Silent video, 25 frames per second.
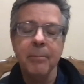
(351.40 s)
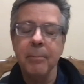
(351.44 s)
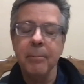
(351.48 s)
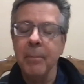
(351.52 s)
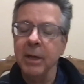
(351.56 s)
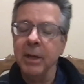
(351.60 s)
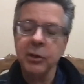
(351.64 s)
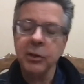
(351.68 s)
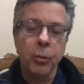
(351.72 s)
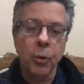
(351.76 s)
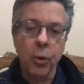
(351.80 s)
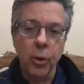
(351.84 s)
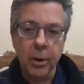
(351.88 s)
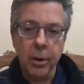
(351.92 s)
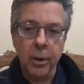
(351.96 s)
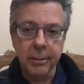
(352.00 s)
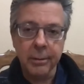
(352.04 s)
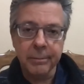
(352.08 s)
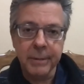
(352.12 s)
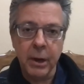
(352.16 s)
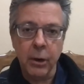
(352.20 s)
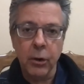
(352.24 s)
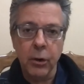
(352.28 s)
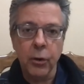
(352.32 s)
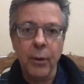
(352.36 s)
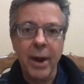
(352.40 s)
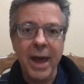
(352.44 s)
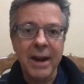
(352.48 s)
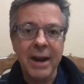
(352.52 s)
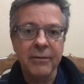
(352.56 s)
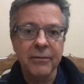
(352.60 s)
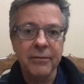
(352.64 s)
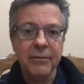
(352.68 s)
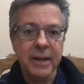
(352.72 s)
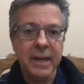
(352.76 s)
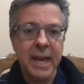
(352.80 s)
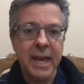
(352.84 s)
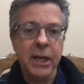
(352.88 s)
much more you know
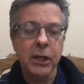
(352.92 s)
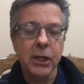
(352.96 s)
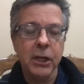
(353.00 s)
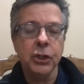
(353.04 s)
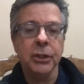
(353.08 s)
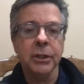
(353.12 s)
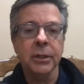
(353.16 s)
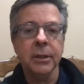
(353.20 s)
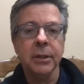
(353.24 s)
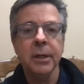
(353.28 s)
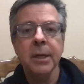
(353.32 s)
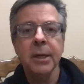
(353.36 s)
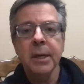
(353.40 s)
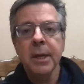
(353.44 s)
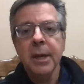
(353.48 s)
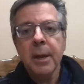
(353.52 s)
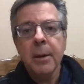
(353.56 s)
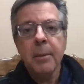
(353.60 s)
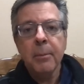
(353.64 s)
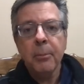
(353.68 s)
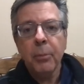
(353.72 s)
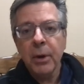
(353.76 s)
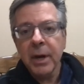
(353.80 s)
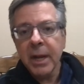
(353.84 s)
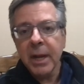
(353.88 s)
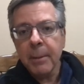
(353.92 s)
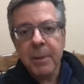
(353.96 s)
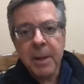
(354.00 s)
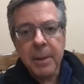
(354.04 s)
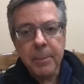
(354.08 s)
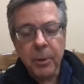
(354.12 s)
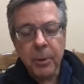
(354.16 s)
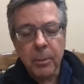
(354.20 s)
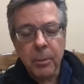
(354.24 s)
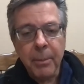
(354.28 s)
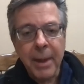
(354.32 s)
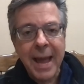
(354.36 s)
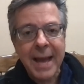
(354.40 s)
gratification putting
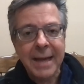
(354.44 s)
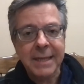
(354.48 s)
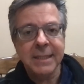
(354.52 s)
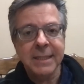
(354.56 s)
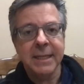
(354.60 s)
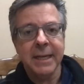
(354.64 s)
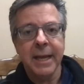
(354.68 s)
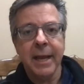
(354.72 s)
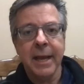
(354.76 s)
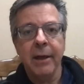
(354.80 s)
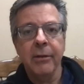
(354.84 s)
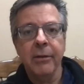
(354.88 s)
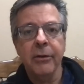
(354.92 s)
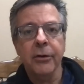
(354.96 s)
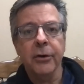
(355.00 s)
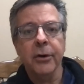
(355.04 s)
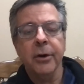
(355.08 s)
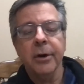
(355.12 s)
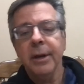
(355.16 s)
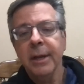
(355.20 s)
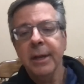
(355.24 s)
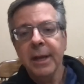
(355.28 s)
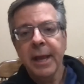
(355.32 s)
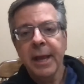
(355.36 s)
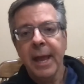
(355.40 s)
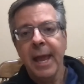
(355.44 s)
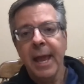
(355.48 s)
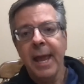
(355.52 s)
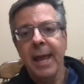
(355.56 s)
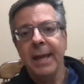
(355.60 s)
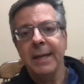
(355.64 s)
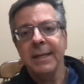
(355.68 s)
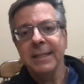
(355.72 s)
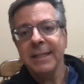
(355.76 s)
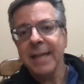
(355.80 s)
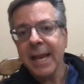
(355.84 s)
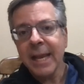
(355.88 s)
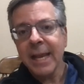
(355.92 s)
people back together
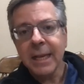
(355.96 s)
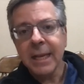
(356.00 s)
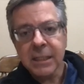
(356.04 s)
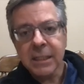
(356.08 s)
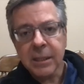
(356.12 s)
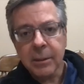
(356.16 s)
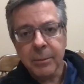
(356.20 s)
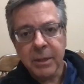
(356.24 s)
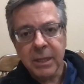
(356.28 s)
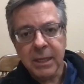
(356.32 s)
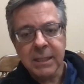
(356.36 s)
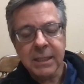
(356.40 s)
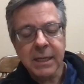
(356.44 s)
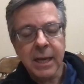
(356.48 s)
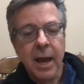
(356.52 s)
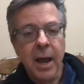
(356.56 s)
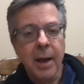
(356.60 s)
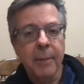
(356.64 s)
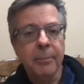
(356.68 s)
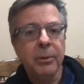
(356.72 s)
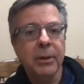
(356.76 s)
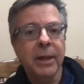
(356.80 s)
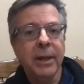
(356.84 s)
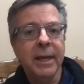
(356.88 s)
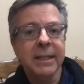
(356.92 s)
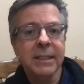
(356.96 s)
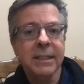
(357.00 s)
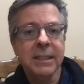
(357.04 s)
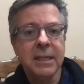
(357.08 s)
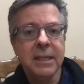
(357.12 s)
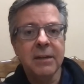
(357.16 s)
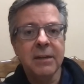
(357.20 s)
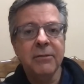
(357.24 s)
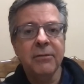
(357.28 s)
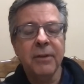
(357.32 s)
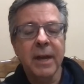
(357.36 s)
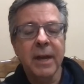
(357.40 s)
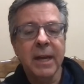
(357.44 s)
and taking some of these complex
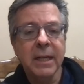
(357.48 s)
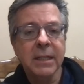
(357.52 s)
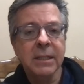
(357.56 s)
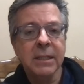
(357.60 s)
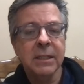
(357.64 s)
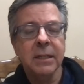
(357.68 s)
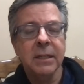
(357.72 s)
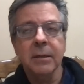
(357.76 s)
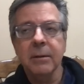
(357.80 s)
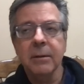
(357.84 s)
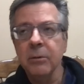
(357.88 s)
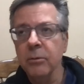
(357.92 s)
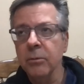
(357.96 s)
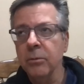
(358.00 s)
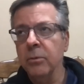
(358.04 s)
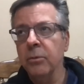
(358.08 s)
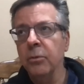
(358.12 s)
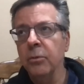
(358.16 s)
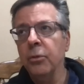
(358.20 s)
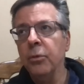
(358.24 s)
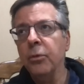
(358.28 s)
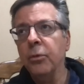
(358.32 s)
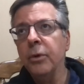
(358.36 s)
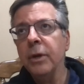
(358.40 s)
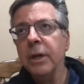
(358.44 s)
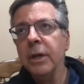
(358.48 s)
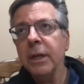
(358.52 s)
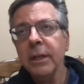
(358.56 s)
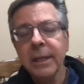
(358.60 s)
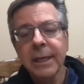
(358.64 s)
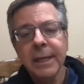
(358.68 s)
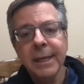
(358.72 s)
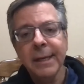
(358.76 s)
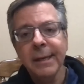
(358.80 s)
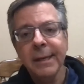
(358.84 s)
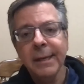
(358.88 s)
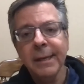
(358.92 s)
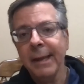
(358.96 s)
defects and
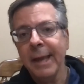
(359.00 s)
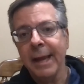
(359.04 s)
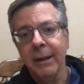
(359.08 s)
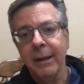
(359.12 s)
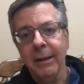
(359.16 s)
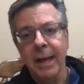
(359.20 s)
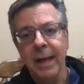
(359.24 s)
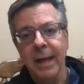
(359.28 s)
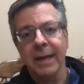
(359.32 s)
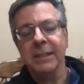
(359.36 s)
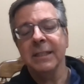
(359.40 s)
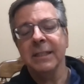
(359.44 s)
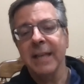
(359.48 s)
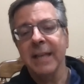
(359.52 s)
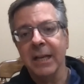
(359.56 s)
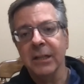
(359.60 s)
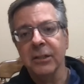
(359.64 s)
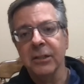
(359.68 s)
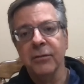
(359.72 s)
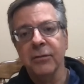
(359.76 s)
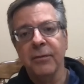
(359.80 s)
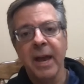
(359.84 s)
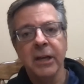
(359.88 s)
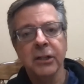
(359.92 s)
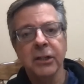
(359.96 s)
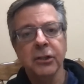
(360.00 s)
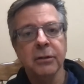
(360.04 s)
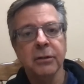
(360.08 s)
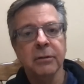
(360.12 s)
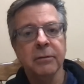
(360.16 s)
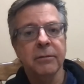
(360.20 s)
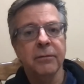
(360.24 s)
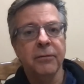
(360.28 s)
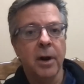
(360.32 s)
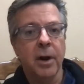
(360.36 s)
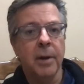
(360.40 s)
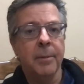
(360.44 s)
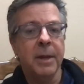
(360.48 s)
really get a lot of
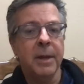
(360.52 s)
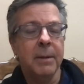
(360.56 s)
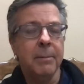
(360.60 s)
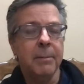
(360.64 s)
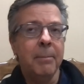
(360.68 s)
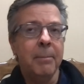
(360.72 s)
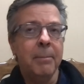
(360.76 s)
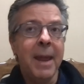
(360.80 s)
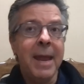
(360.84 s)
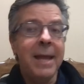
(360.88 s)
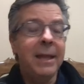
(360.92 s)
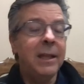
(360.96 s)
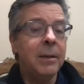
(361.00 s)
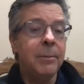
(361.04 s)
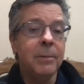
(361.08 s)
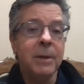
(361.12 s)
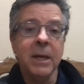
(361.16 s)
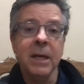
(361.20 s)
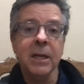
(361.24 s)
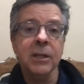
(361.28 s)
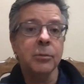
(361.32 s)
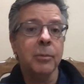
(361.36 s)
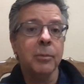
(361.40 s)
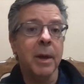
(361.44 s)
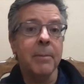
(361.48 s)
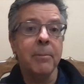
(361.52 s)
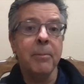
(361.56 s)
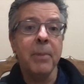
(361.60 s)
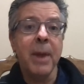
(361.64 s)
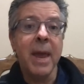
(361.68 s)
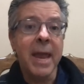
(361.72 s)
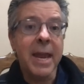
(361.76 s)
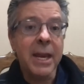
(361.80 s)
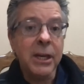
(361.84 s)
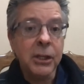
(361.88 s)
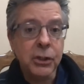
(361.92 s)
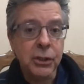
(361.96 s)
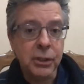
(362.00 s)
satisfaction from it mainly because my
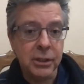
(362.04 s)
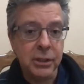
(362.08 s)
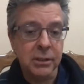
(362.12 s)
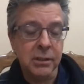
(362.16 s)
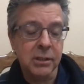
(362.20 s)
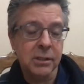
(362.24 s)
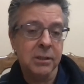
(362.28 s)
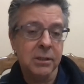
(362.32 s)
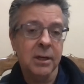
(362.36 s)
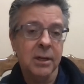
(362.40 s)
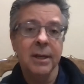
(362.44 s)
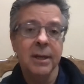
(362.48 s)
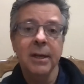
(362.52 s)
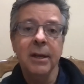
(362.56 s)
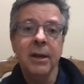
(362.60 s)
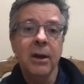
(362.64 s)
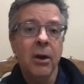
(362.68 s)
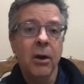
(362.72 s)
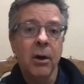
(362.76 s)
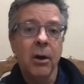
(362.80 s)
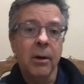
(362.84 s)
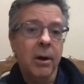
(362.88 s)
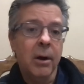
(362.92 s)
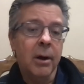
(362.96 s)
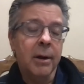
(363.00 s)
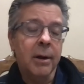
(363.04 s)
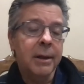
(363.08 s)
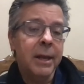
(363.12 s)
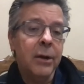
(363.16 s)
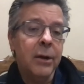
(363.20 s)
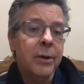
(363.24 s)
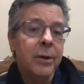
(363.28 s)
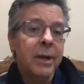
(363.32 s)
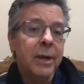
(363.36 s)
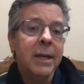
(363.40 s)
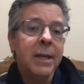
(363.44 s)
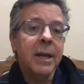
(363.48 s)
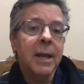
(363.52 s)
patients uh, you
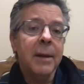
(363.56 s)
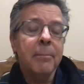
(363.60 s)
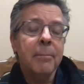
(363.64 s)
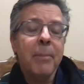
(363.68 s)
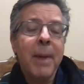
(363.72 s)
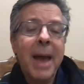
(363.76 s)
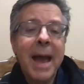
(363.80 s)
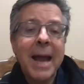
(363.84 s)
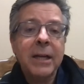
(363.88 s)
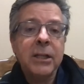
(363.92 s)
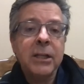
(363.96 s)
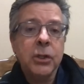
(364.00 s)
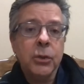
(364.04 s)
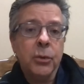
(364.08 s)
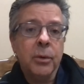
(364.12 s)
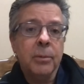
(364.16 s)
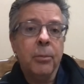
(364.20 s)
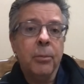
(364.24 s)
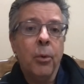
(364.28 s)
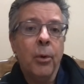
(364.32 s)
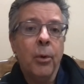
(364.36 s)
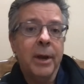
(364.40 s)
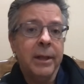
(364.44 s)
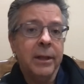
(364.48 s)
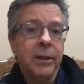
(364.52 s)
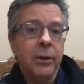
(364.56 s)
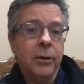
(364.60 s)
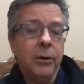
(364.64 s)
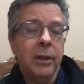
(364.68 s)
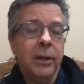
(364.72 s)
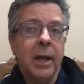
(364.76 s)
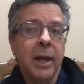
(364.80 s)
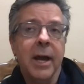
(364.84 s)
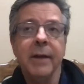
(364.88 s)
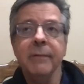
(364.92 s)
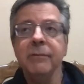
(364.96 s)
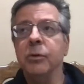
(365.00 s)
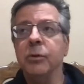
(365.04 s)
know get back to a point in their
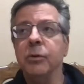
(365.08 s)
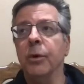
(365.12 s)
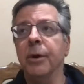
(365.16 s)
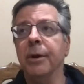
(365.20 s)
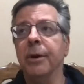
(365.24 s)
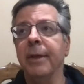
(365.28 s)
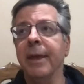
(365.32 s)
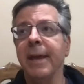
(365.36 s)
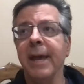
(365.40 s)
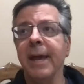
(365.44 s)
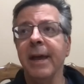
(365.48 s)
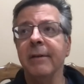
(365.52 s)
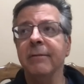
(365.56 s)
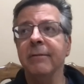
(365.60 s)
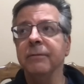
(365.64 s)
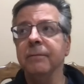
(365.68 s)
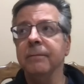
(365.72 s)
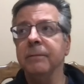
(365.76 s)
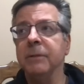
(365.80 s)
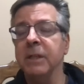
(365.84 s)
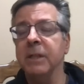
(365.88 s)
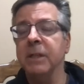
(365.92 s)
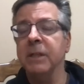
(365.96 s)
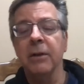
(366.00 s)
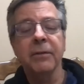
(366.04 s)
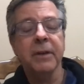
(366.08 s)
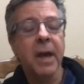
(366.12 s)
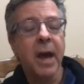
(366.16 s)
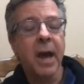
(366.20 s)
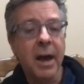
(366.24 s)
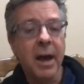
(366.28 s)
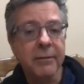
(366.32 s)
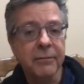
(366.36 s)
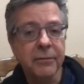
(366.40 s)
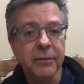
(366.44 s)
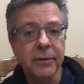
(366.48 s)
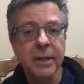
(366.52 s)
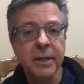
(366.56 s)
lives where they have
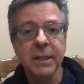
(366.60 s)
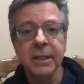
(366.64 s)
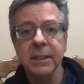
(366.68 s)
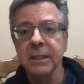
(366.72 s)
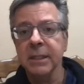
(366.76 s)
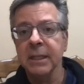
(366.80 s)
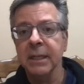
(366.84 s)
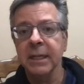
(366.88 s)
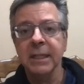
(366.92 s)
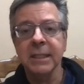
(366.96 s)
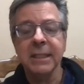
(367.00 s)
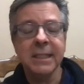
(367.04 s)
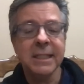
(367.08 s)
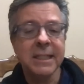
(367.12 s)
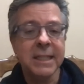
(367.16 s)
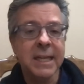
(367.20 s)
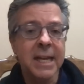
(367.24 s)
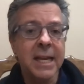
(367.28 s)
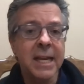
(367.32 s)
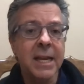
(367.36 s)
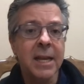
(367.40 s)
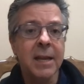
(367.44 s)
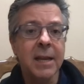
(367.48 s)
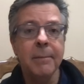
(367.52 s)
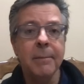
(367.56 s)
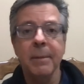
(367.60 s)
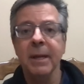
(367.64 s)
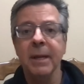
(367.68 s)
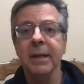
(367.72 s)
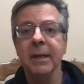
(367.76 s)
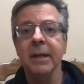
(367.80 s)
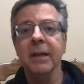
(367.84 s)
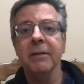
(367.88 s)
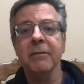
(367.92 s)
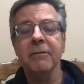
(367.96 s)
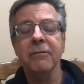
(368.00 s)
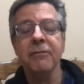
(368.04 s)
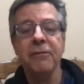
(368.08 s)
self-confidence and esteem
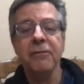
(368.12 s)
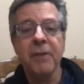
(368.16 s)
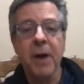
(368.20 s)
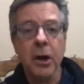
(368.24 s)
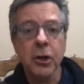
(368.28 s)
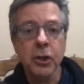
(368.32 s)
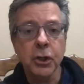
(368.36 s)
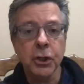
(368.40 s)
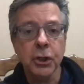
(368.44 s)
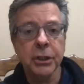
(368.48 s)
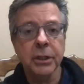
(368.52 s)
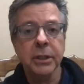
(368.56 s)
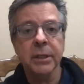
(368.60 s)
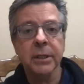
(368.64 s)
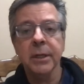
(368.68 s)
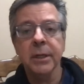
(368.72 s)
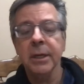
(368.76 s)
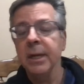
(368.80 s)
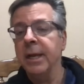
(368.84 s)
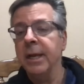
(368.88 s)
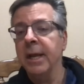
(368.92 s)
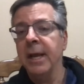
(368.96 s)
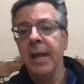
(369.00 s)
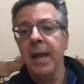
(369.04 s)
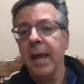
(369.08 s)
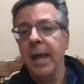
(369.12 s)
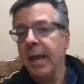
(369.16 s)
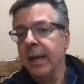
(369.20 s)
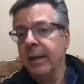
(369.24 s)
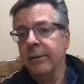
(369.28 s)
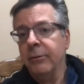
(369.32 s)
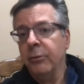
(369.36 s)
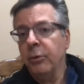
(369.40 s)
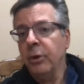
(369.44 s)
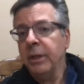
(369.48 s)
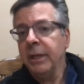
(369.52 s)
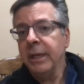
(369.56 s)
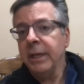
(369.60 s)
and can function
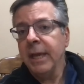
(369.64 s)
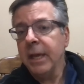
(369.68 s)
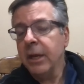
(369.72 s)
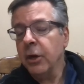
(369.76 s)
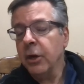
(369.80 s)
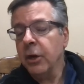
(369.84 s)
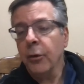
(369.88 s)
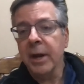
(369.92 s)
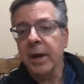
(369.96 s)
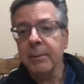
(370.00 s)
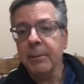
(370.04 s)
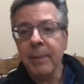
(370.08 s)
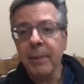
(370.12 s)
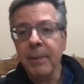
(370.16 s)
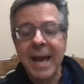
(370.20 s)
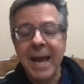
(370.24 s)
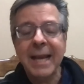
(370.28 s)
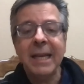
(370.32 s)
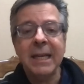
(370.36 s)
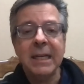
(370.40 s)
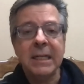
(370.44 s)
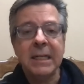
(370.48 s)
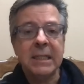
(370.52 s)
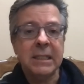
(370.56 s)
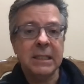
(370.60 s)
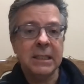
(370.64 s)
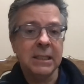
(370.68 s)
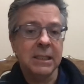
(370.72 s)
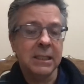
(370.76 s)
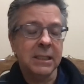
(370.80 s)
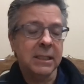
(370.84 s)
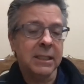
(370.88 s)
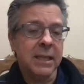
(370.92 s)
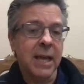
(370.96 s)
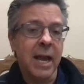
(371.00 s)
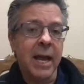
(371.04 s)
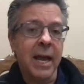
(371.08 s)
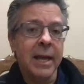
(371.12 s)
and really integrate back into
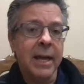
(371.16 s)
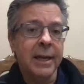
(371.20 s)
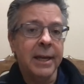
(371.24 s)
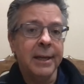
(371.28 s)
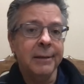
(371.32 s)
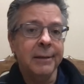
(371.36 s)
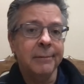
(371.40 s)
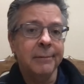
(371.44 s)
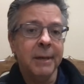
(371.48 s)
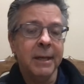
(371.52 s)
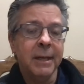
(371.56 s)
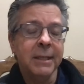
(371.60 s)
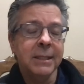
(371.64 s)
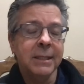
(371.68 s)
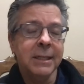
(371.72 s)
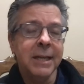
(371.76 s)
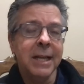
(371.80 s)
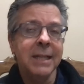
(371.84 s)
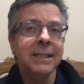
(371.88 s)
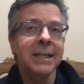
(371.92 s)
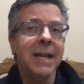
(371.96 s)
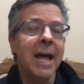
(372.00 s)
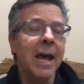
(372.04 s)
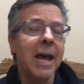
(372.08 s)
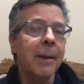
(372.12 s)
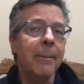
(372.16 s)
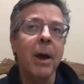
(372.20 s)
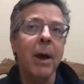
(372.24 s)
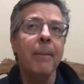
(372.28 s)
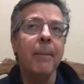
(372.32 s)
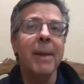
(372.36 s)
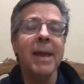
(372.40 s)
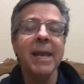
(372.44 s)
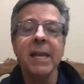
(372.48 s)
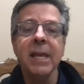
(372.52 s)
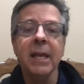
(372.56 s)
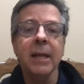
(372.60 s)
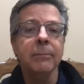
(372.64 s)
society it's it's not about
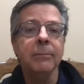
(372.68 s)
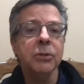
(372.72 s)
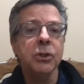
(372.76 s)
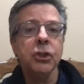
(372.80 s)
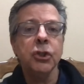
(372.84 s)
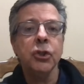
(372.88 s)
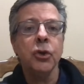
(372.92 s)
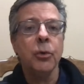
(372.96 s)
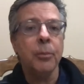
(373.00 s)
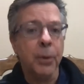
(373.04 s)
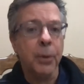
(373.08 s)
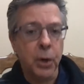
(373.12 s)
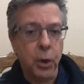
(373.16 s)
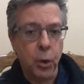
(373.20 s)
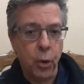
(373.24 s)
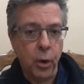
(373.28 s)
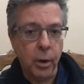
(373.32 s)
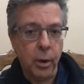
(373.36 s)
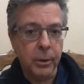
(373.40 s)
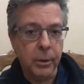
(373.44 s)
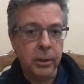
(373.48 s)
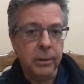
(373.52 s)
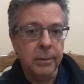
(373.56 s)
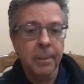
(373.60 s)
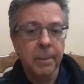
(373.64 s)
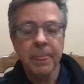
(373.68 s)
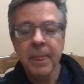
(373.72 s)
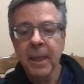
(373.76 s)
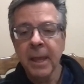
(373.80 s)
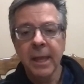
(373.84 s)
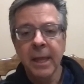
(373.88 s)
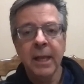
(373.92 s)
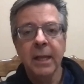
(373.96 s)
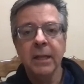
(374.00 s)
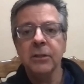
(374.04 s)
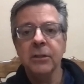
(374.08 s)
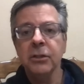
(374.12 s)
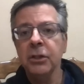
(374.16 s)
making them super normal
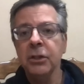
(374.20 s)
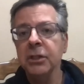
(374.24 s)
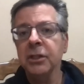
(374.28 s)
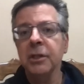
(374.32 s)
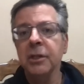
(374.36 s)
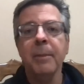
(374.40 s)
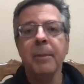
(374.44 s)
it's just